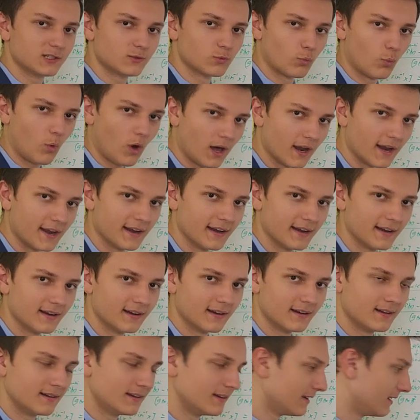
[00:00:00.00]
is 1.
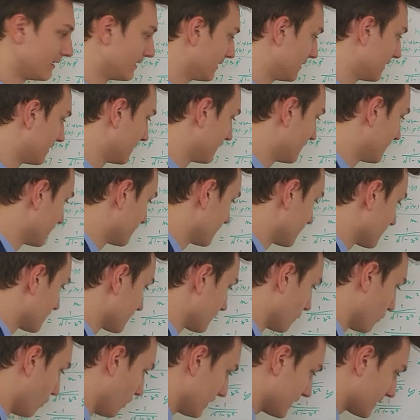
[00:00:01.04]

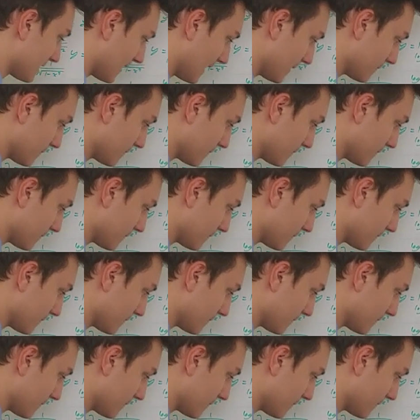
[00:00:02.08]
So 1